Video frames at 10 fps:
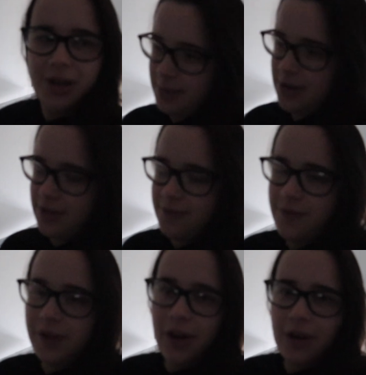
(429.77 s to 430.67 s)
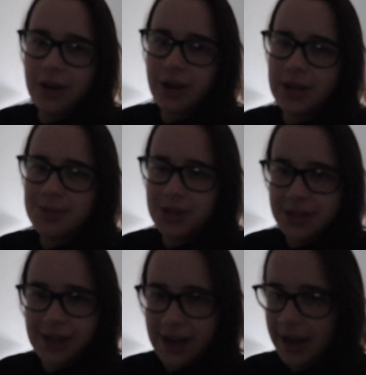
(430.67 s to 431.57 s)
I'm gonna vlog as much
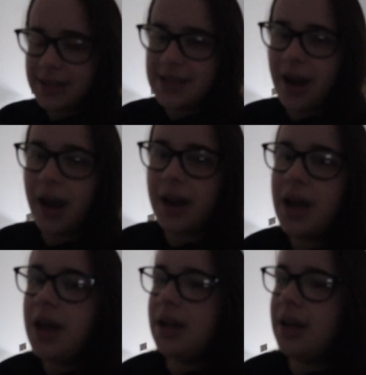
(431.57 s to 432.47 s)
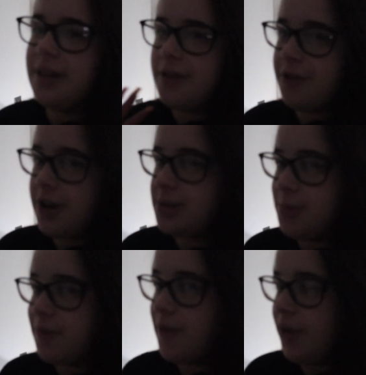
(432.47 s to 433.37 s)
as I can today. Like the first
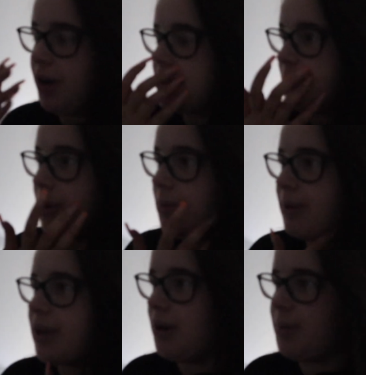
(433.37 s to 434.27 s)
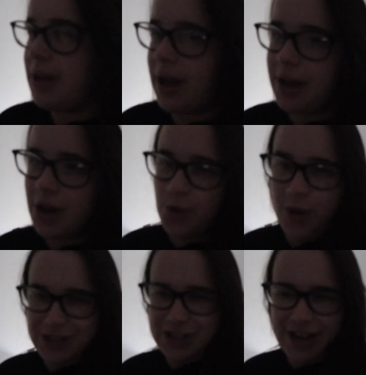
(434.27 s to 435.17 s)
moving vlogs are probably gonna be like
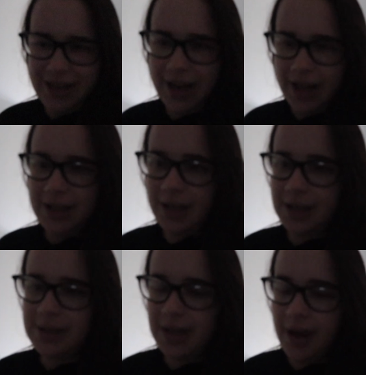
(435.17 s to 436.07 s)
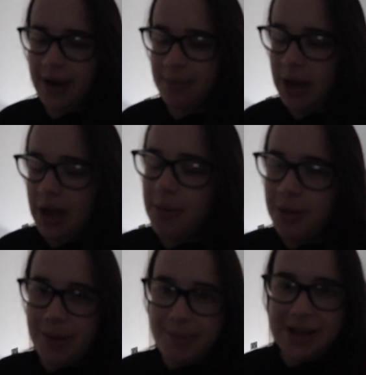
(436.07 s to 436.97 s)
quite chatty like this, um, but
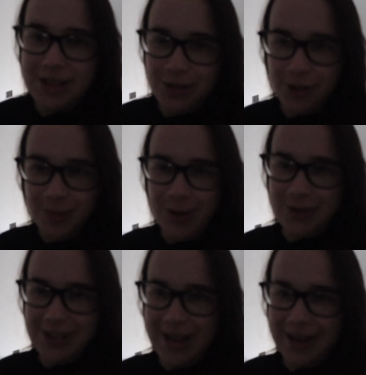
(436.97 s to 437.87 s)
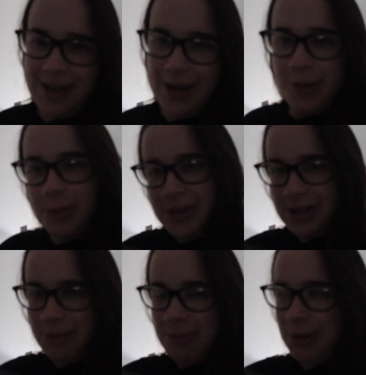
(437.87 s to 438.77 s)
when my stuff moves in, we'll be
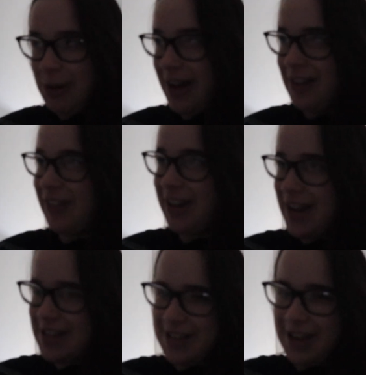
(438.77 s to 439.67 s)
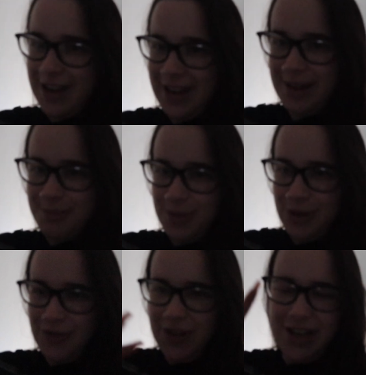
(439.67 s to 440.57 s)
doing more kind of like exciting,
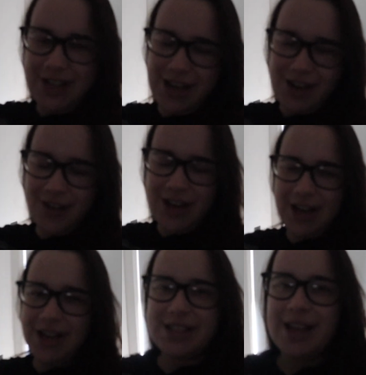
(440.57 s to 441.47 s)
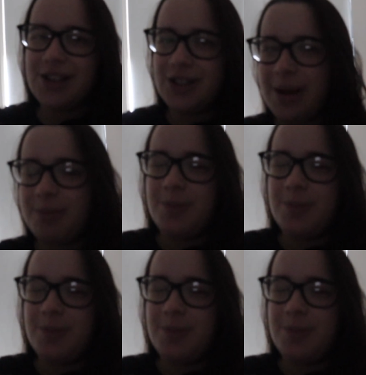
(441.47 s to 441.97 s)
moving, decorating, et cetera.